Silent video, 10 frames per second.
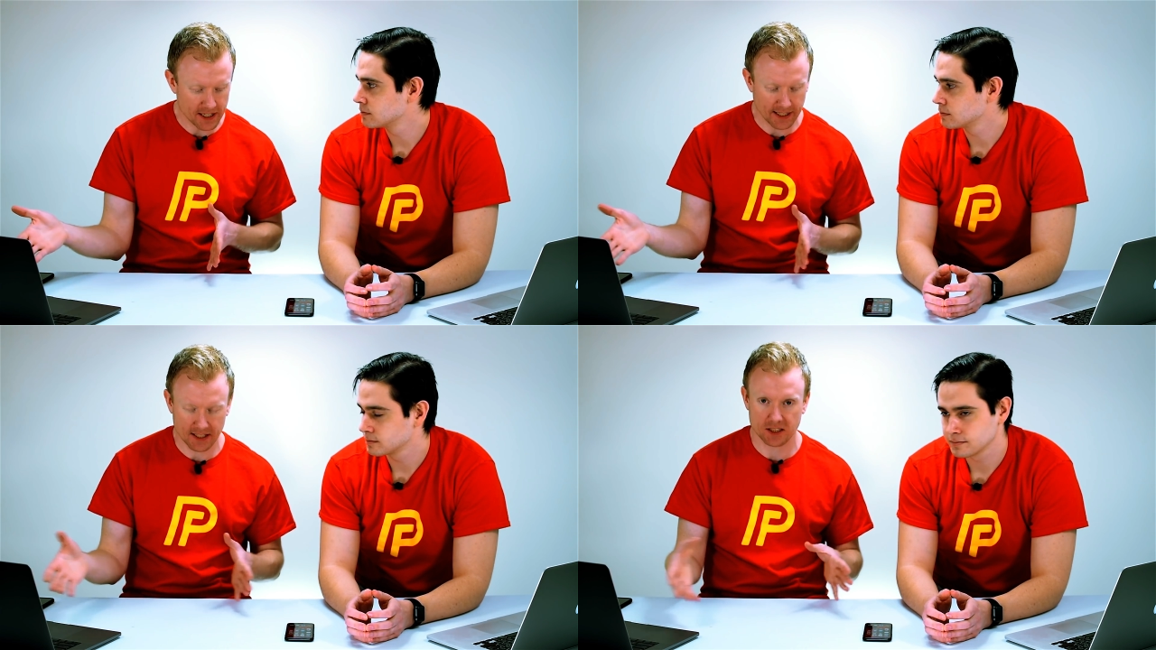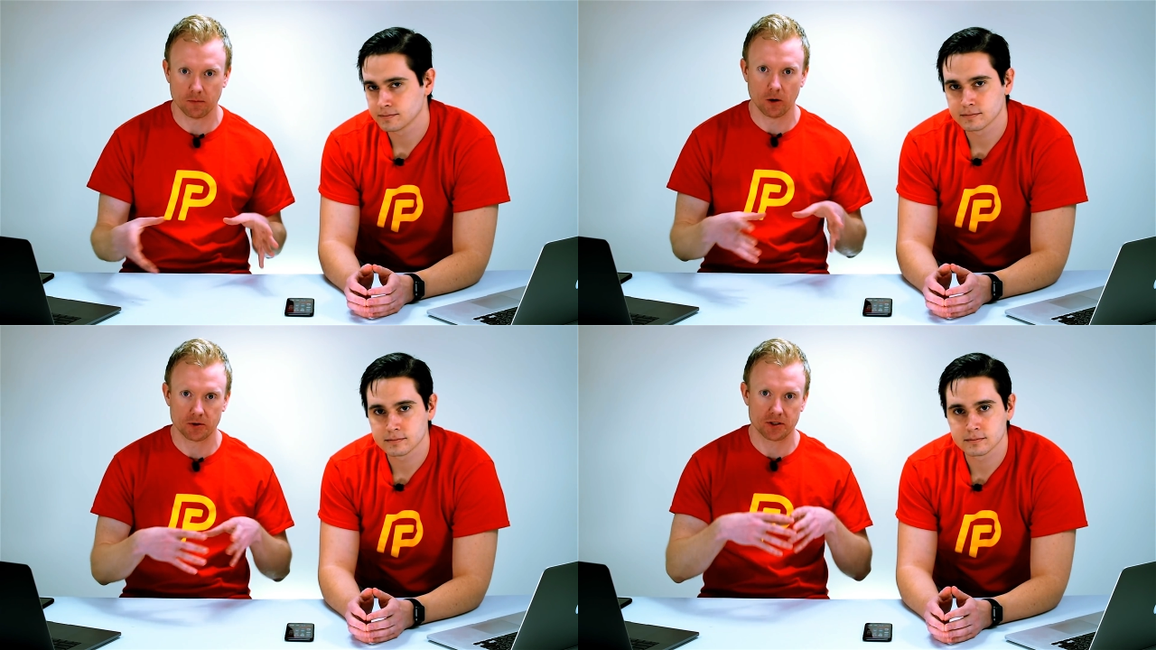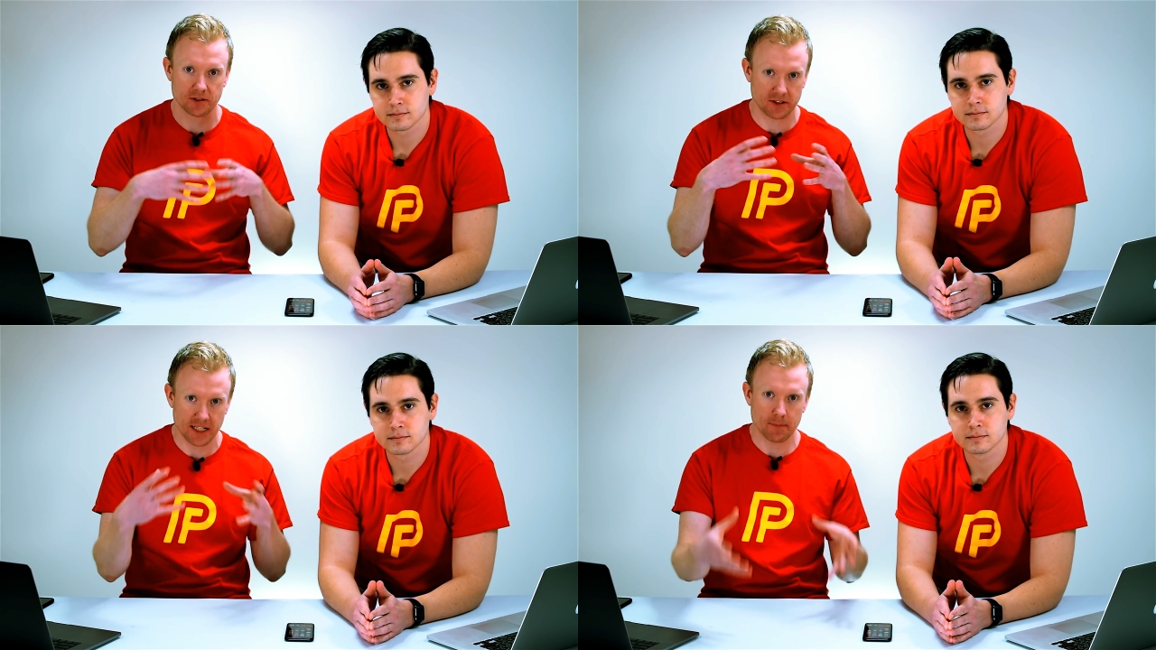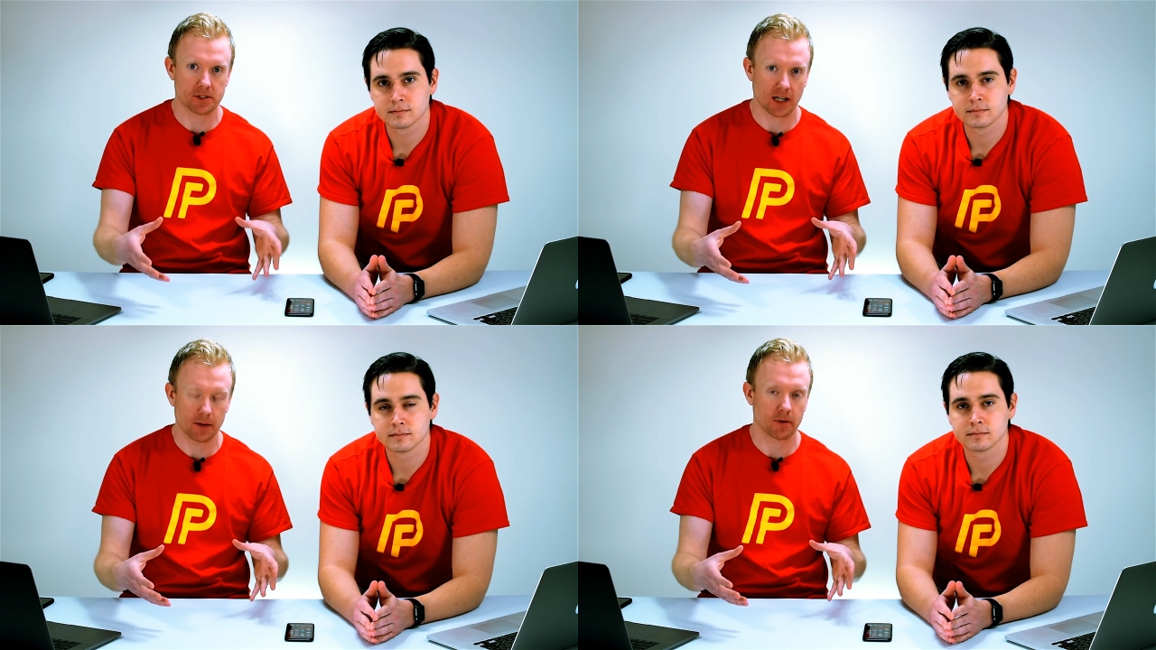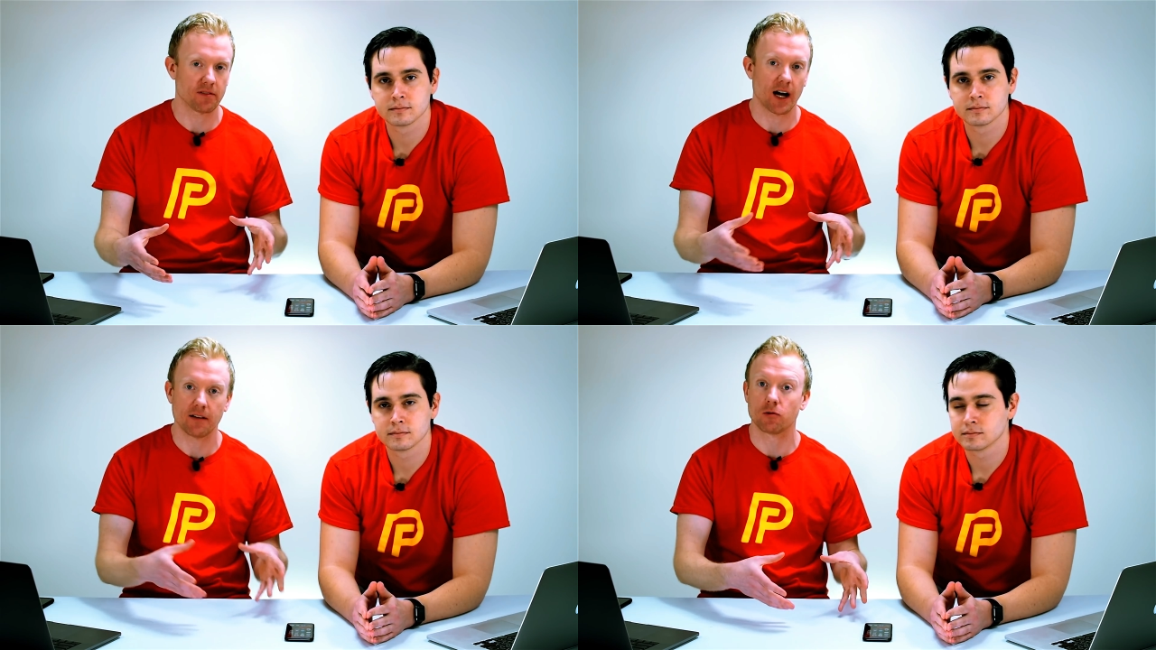Speaker 1: and it's the most deep type of
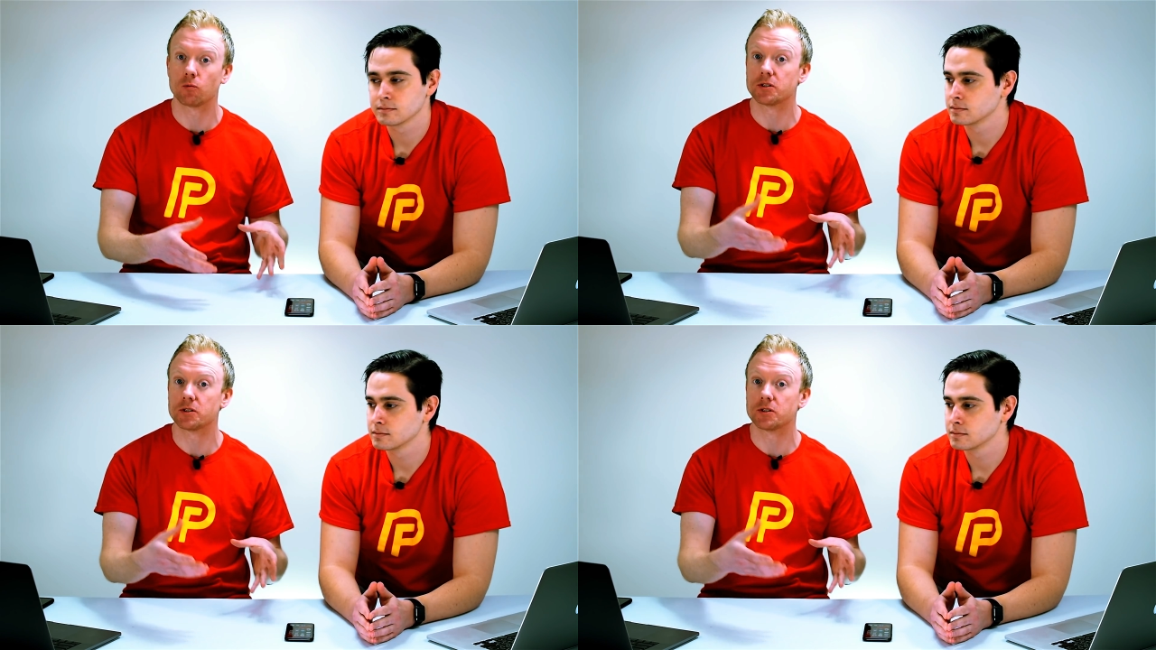iPhone